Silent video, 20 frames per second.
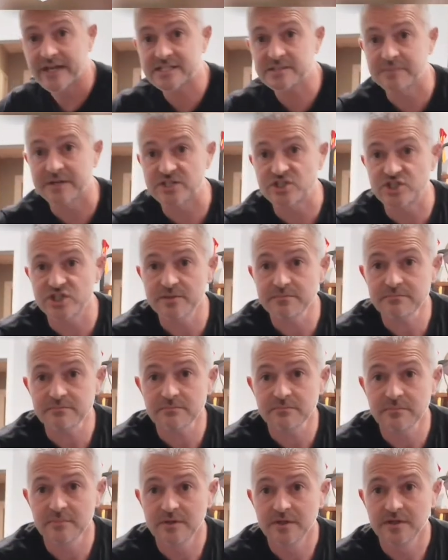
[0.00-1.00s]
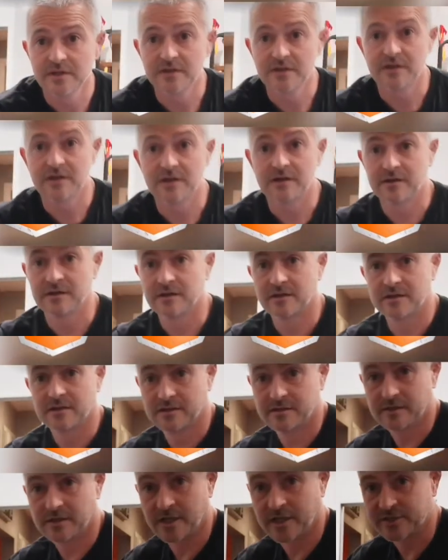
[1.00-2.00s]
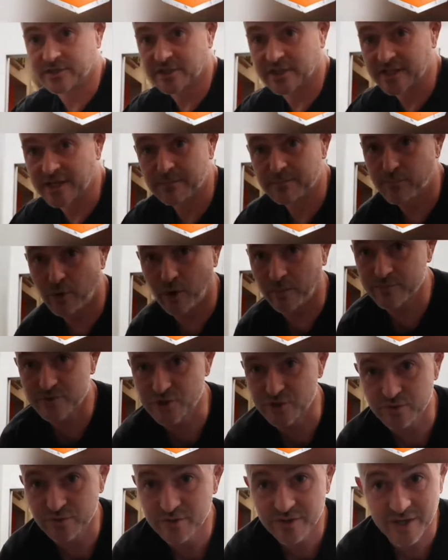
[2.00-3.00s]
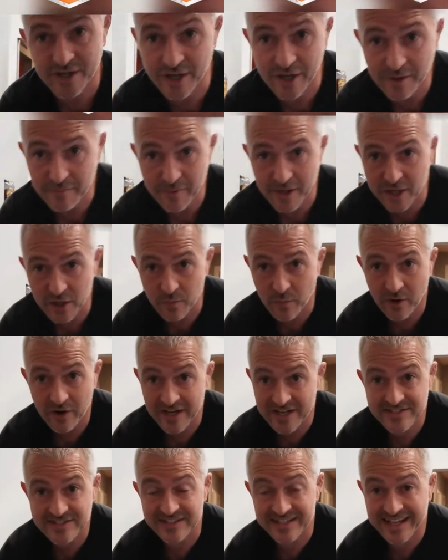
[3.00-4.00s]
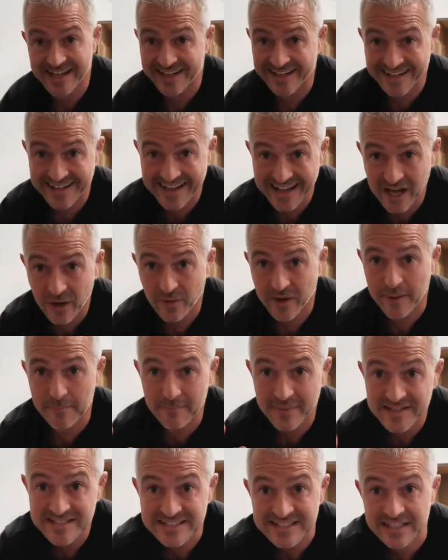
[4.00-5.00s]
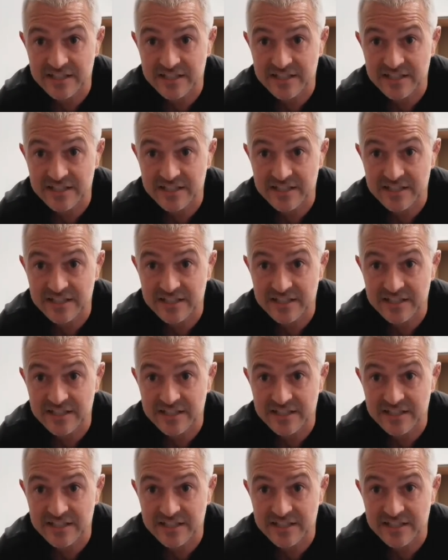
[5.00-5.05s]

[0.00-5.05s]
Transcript: that's my gym. I did an impromptu makiwara lesson, and now I must